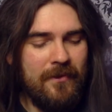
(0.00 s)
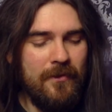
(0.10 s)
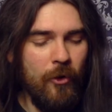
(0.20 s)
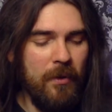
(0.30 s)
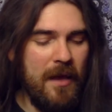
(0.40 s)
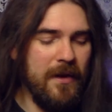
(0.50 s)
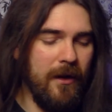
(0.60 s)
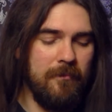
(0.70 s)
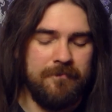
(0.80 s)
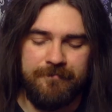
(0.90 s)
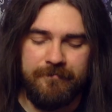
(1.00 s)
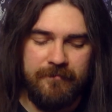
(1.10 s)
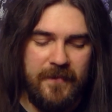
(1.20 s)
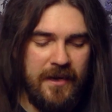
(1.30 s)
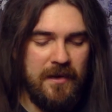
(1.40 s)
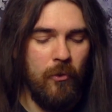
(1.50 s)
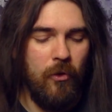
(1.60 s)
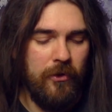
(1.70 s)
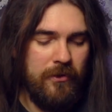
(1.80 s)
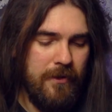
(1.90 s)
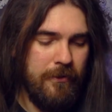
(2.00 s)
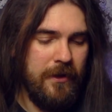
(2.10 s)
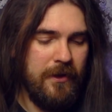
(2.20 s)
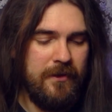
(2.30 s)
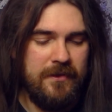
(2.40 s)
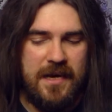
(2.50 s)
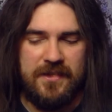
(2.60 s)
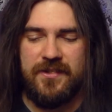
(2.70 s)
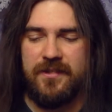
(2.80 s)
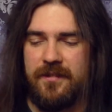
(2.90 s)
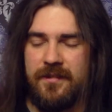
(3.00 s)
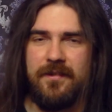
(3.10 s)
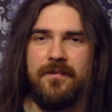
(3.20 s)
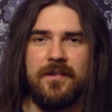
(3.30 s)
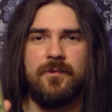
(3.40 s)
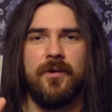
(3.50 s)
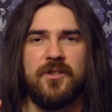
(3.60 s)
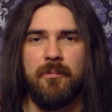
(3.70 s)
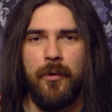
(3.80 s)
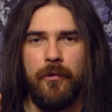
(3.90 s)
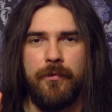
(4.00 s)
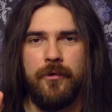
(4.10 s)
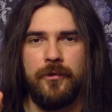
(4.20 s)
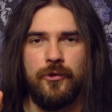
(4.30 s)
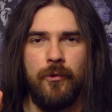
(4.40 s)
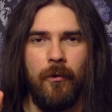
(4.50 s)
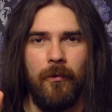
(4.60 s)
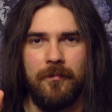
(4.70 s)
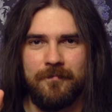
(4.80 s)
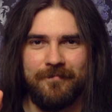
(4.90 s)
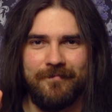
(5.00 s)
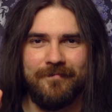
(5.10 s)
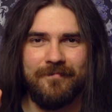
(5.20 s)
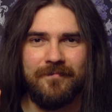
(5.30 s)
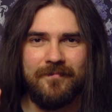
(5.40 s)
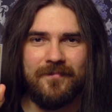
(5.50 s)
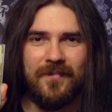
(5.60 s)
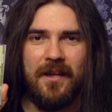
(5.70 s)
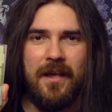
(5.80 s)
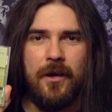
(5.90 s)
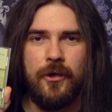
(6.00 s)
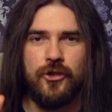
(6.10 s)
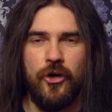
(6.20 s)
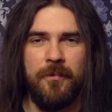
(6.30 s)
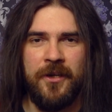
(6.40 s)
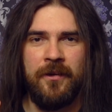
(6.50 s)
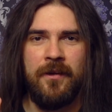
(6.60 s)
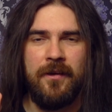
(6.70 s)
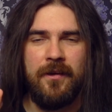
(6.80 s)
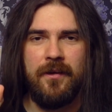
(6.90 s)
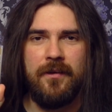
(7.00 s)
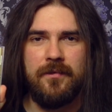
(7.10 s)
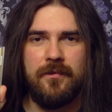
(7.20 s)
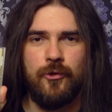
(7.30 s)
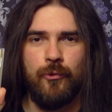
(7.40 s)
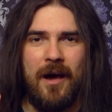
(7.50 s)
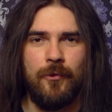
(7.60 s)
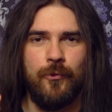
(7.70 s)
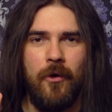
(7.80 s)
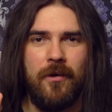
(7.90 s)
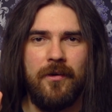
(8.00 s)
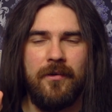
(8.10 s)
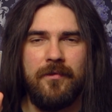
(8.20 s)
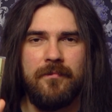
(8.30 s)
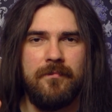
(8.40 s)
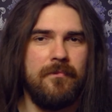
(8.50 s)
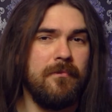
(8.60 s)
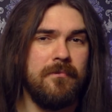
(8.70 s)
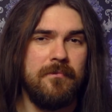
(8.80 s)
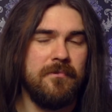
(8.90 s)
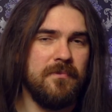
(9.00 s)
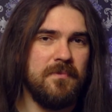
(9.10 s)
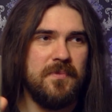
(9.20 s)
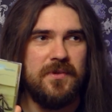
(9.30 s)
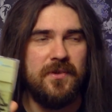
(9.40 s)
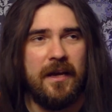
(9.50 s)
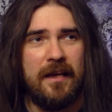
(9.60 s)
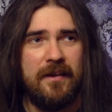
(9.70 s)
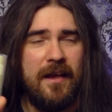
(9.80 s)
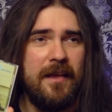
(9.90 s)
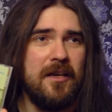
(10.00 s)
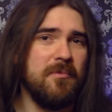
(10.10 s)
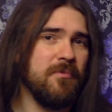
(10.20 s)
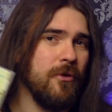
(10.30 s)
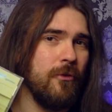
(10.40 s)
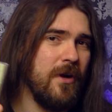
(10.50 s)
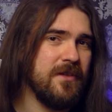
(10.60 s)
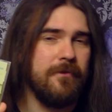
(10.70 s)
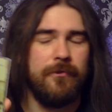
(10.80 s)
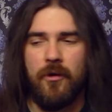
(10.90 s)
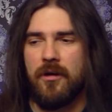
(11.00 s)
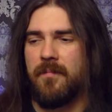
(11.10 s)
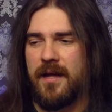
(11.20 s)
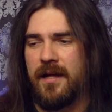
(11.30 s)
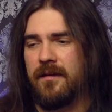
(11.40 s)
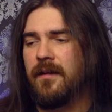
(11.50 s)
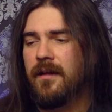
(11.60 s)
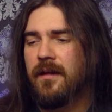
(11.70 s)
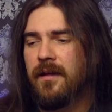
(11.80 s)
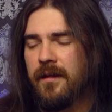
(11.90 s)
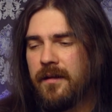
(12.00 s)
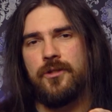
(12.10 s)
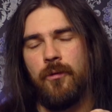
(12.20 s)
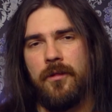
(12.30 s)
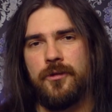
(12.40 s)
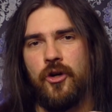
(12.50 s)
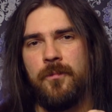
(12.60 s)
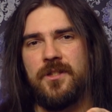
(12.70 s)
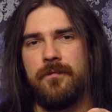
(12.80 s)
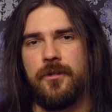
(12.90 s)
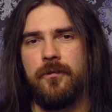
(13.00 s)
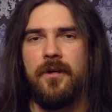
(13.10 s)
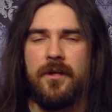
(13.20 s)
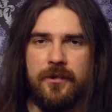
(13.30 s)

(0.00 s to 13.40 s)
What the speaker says: No black metal anymore, I think. Yes. This one is Birth Control. A German krautrock, psychedelic, progressive rock band. to all the Germans of you.